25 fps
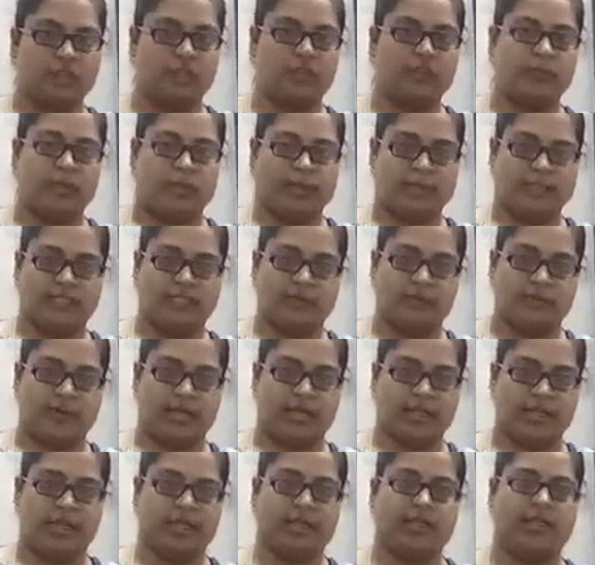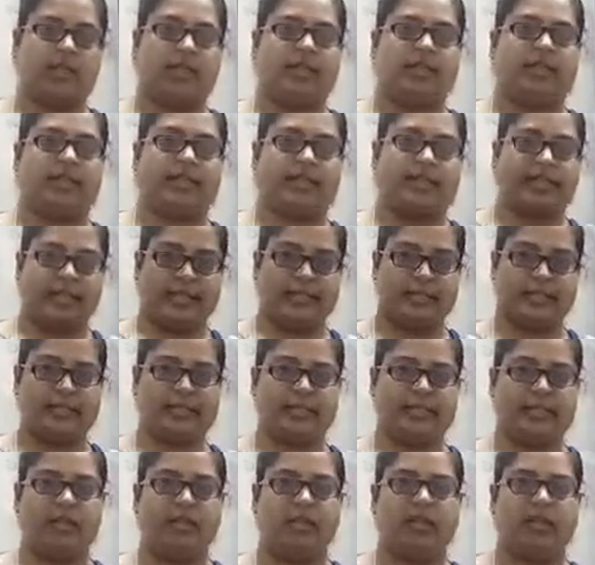meristematic cells